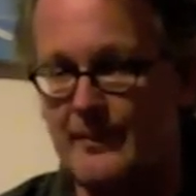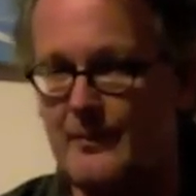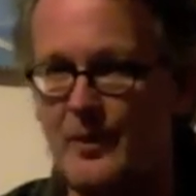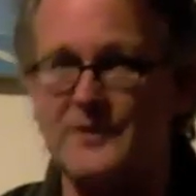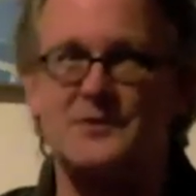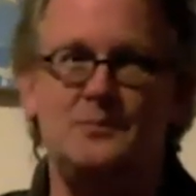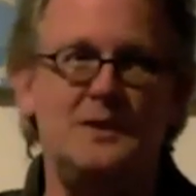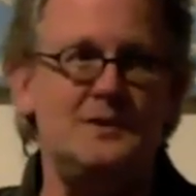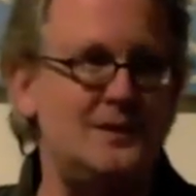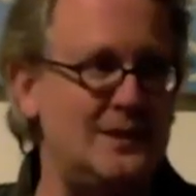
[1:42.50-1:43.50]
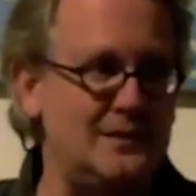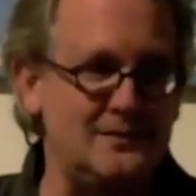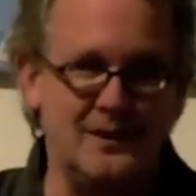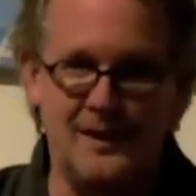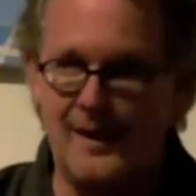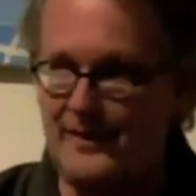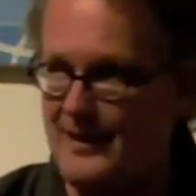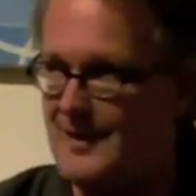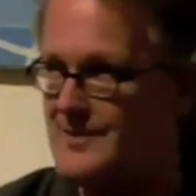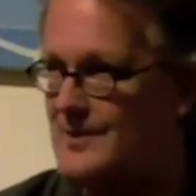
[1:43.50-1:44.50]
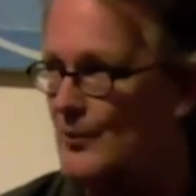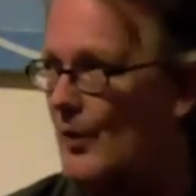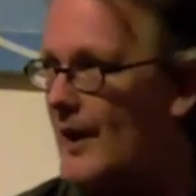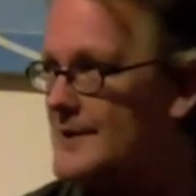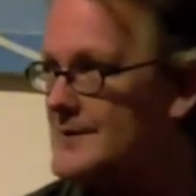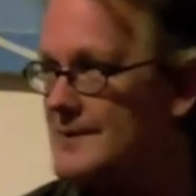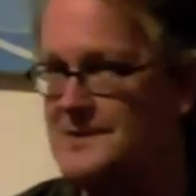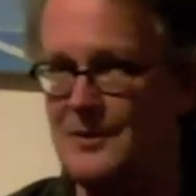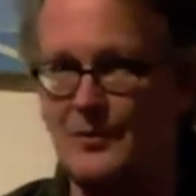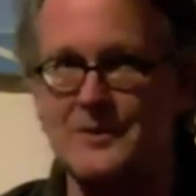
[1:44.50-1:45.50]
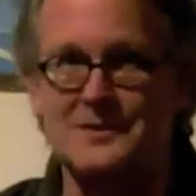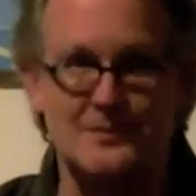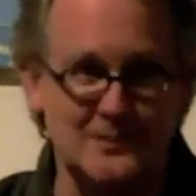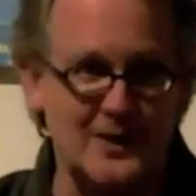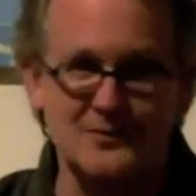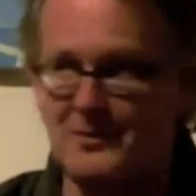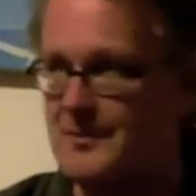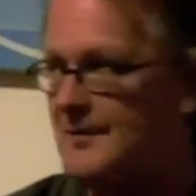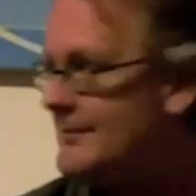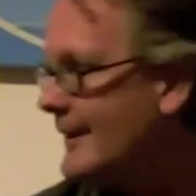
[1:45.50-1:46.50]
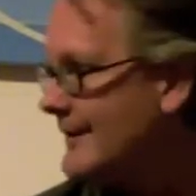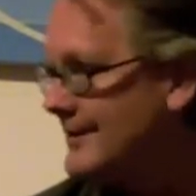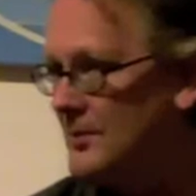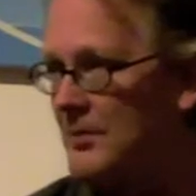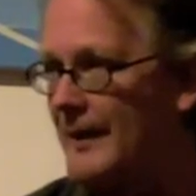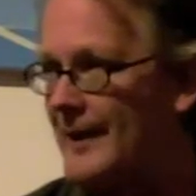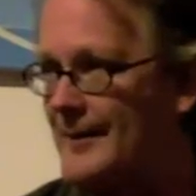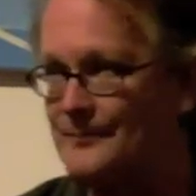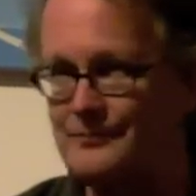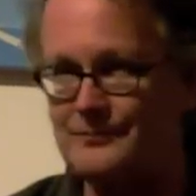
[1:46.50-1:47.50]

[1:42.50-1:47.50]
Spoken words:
I mean, what species that isn't wise to its own wisdom does what we have done to the planet?